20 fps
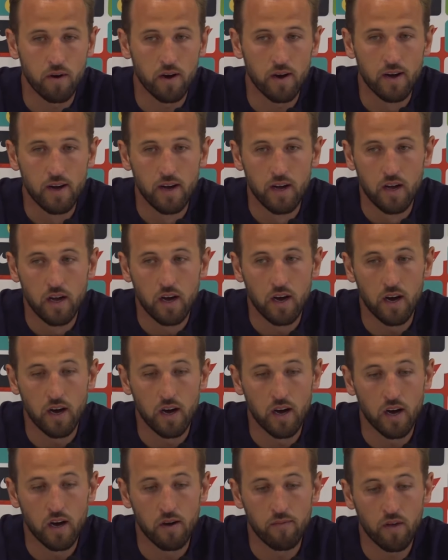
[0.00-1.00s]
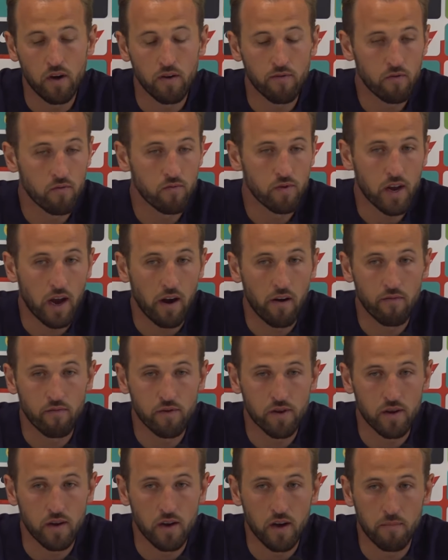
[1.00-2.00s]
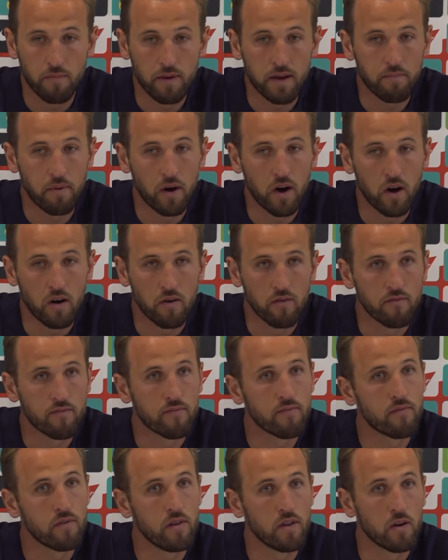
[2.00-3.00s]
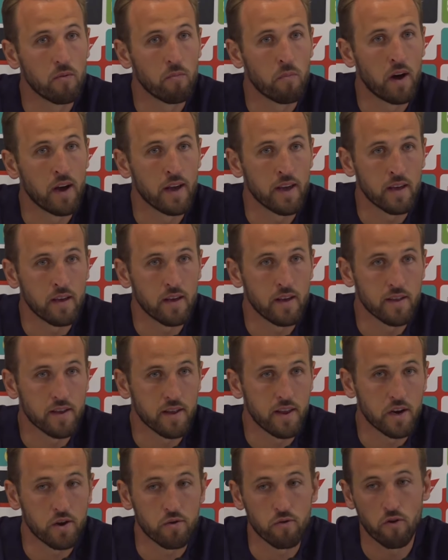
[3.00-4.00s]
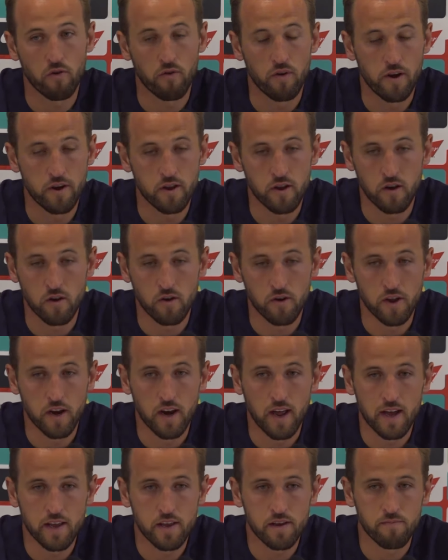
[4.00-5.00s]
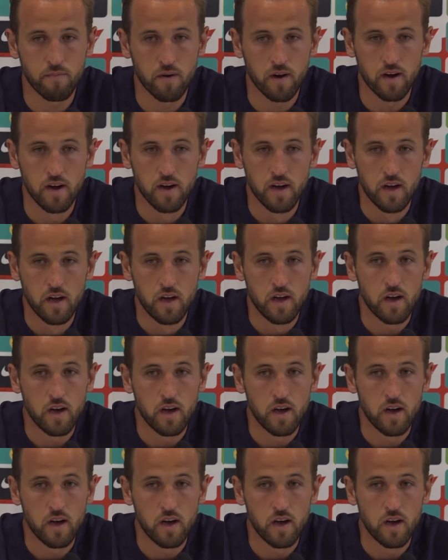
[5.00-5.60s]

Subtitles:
But no, of course, Gareth was a big part of, you know, my international career and a lot of the lads, but